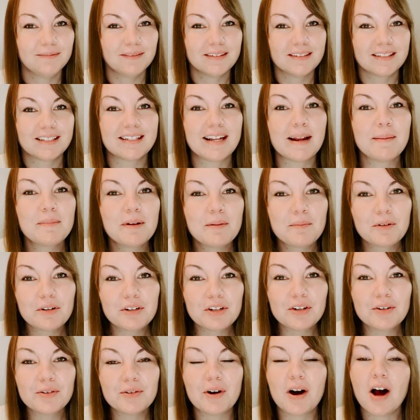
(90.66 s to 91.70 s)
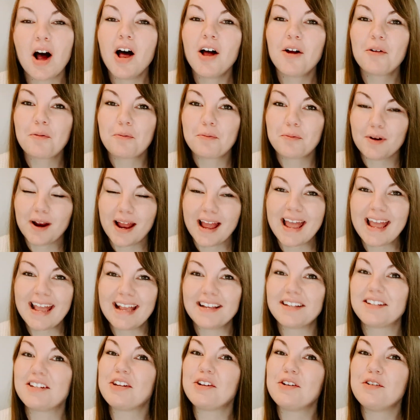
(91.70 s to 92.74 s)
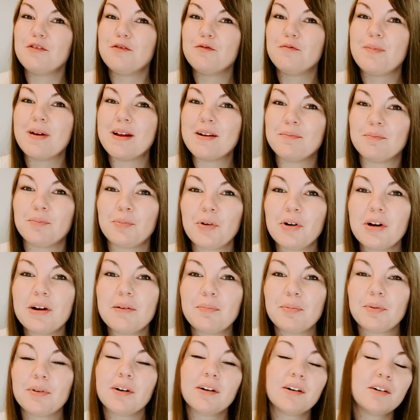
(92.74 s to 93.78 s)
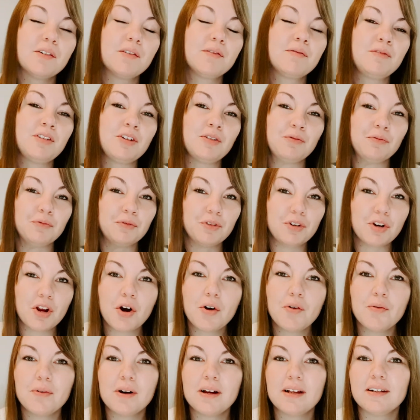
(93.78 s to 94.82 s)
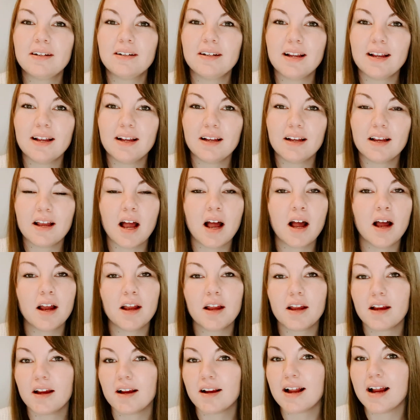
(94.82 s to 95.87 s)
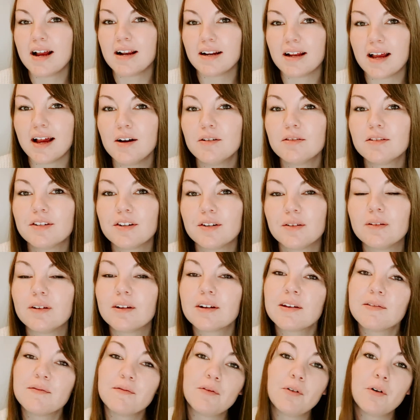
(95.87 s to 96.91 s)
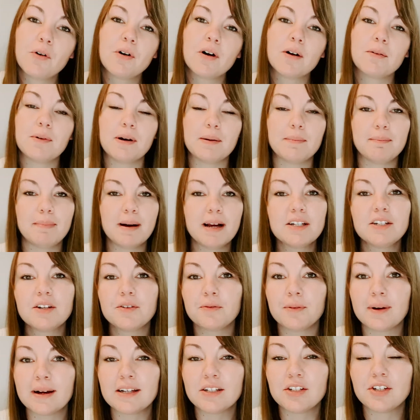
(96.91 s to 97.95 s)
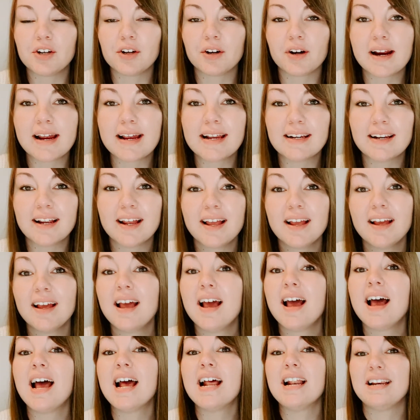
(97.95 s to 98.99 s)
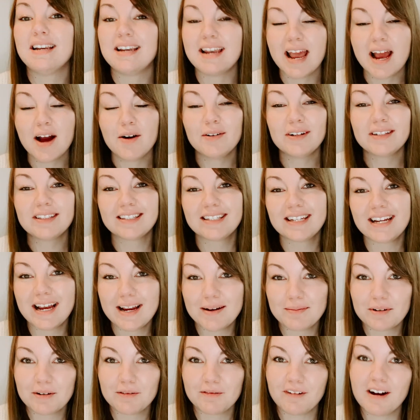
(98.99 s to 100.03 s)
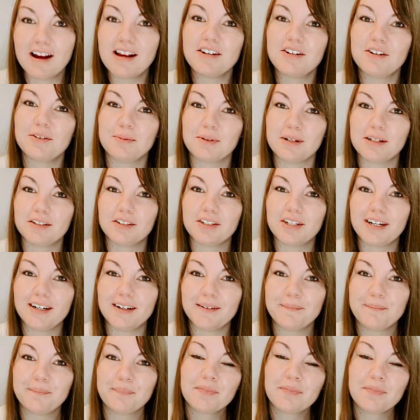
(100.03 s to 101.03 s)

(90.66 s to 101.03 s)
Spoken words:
Step number two, all right, you've been pre-approved, you know what kind of house you're looking for, what budget range you're in. Now it's time to find your realtor.